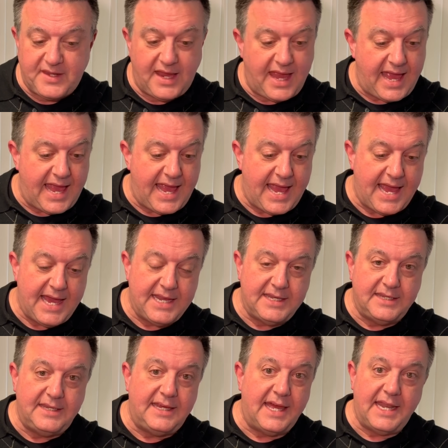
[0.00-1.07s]

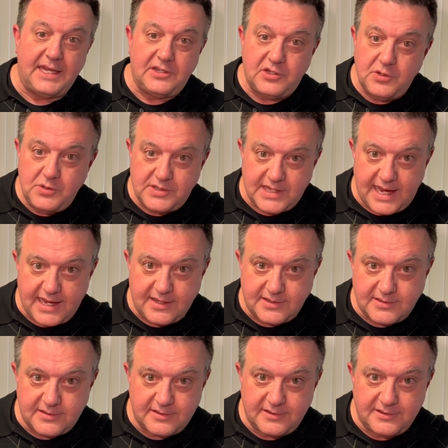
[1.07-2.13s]
and getting 2
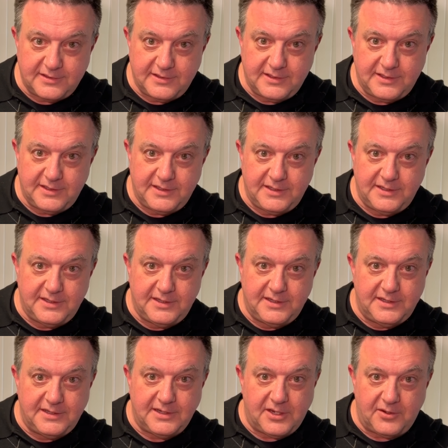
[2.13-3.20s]
sales.
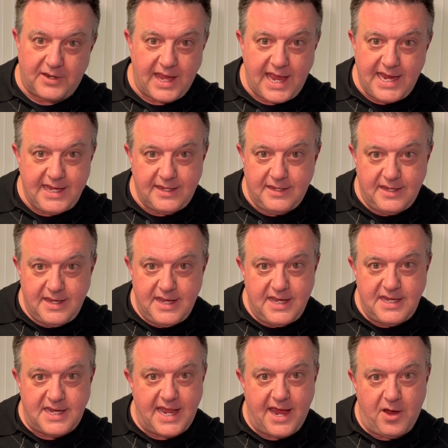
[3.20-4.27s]
Okay,
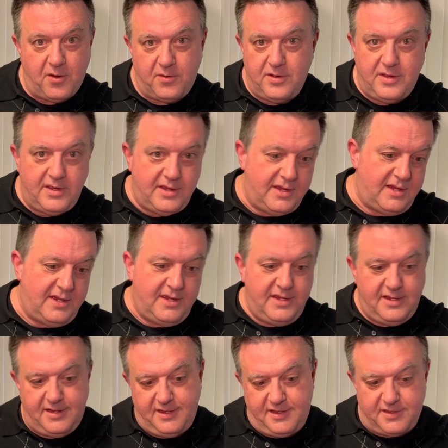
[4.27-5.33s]
now
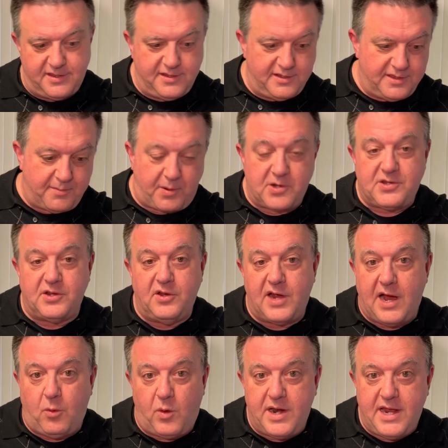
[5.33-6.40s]
the person who
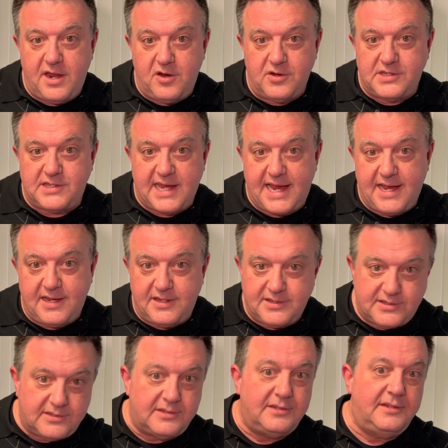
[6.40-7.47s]
got 100
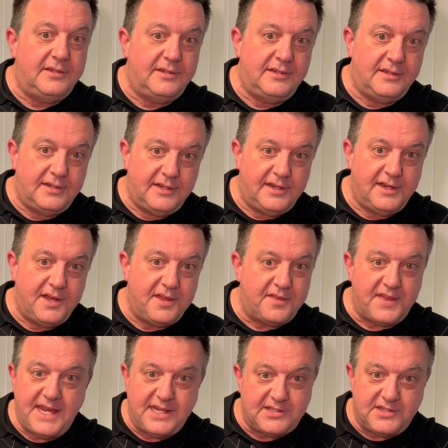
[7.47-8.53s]
sales
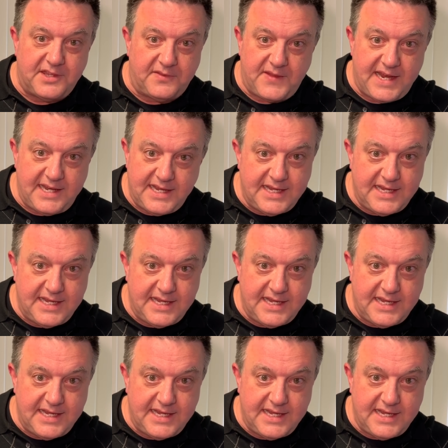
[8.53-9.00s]
thinks that they